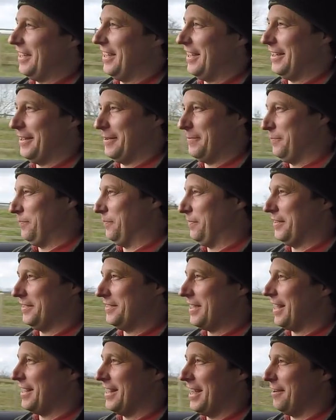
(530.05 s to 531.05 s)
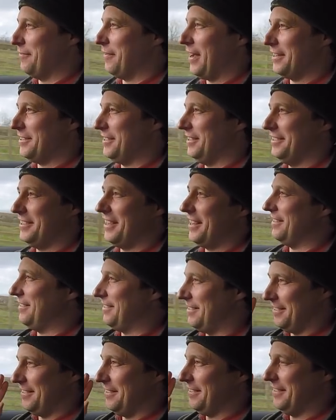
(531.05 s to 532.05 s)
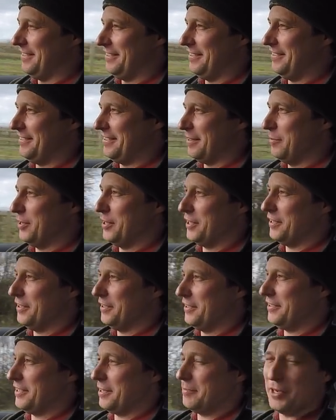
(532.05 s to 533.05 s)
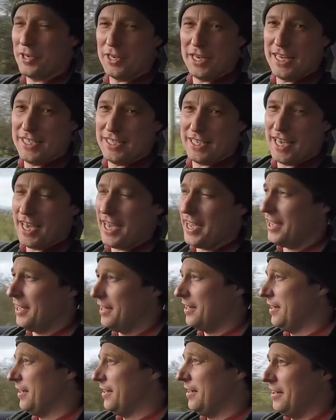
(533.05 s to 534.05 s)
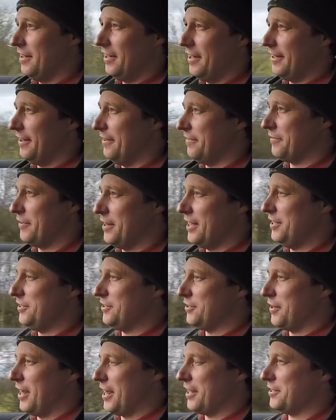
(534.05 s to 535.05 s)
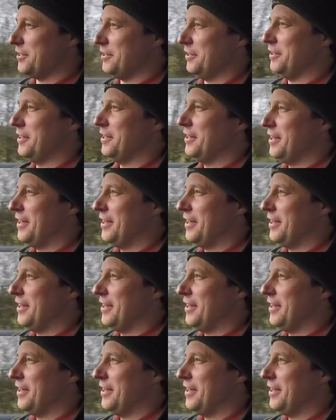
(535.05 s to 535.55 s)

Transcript: um, the sat nav actually says similar similar ETA uh, for each direction.